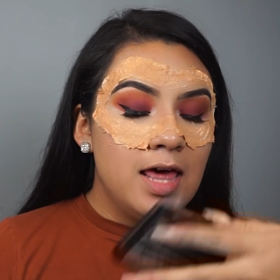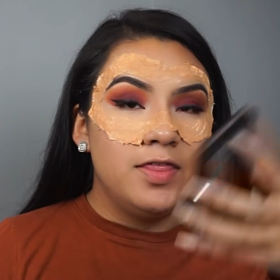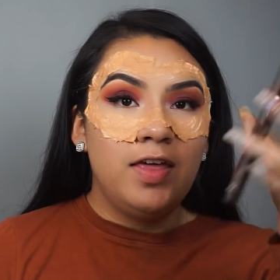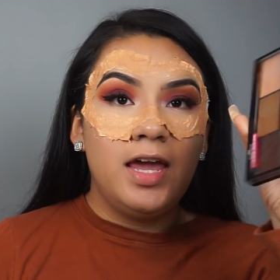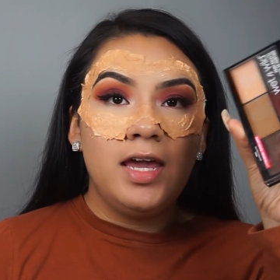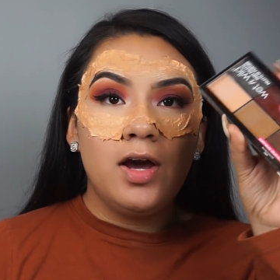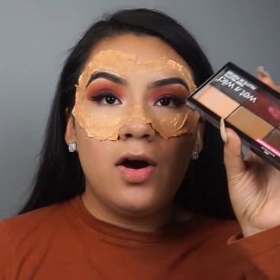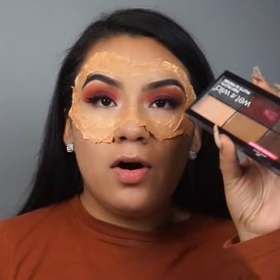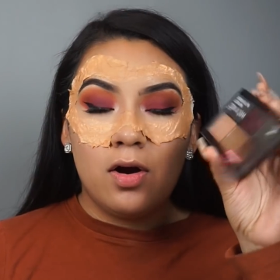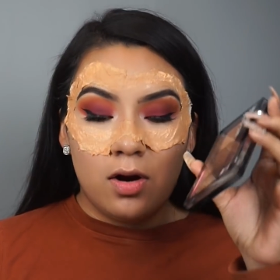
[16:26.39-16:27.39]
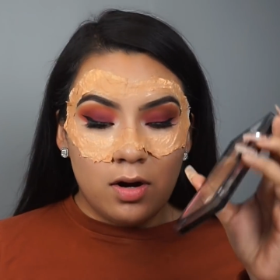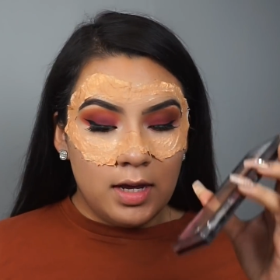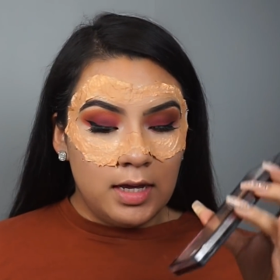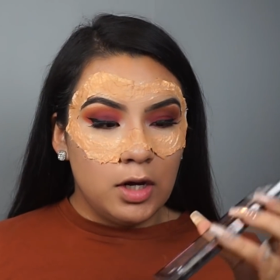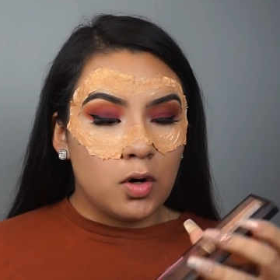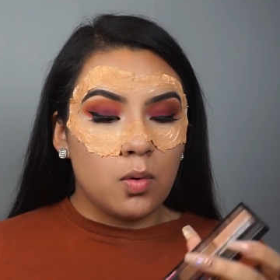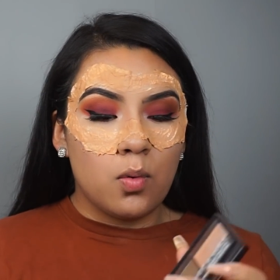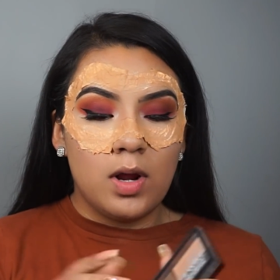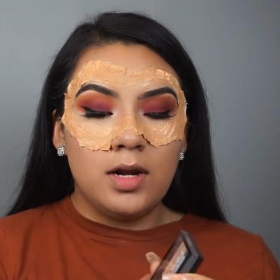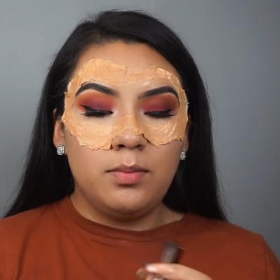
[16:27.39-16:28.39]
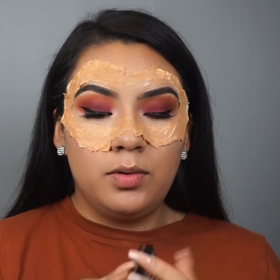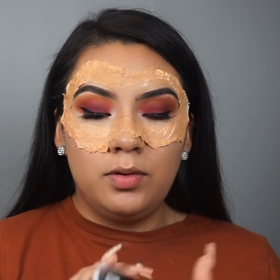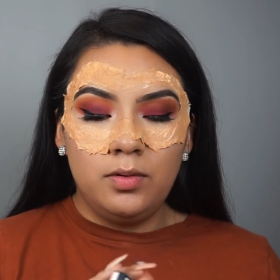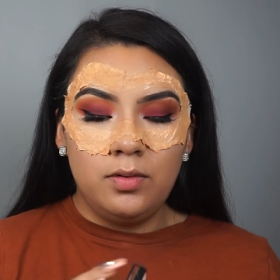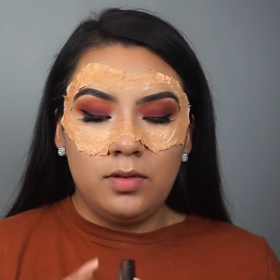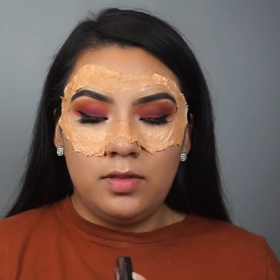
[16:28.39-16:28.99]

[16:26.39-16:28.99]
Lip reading: They are incredible.